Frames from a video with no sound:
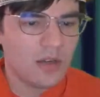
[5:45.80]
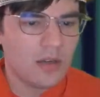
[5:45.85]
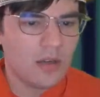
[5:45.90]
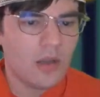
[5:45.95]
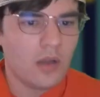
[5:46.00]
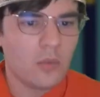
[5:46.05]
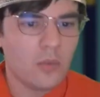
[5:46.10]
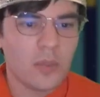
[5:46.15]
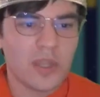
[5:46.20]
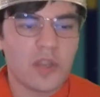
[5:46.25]

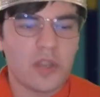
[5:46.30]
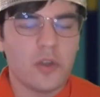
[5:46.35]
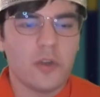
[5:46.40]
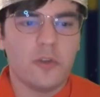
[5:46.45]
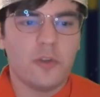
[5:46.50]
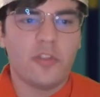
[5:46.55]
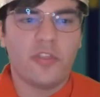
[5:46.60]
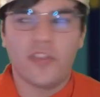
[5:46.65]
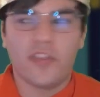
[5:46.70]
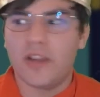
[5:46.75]
We
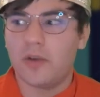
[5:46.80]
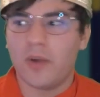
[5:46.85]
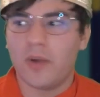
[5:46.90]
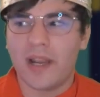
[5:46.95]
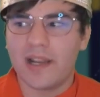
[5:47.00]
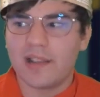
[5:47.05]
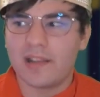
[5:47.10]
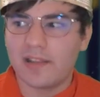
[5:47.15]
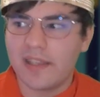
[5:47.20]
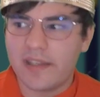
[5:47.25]
could
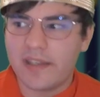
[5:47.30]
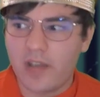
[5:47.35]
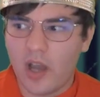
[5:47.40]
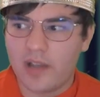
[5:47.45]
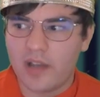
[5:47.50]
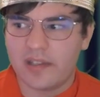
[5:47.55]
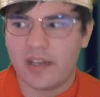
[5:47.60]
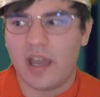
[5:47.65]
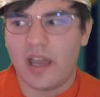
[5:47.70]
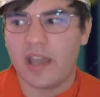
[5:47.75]
theoretically
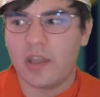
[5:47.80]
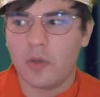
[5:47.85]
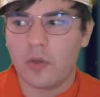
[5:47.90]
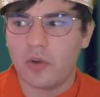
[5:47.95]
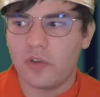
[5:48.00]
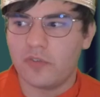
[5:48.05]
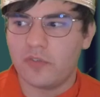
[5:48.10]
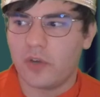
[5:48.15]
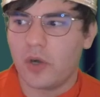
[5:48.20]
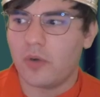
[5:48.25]
cut an
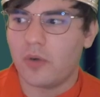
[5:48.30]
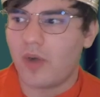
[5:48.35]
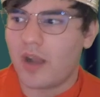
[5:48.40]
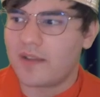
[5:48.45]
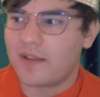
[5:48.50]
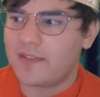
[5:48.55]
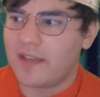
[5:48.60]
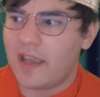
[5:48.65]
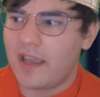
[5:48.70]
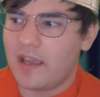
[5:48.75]
Iono for a
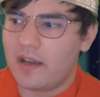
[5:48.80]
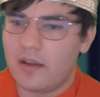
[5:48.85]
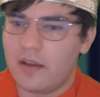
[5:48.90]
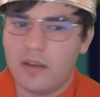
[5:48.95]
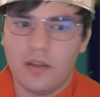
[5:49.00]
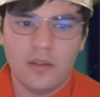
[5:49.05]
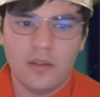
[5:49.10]
Roxanne.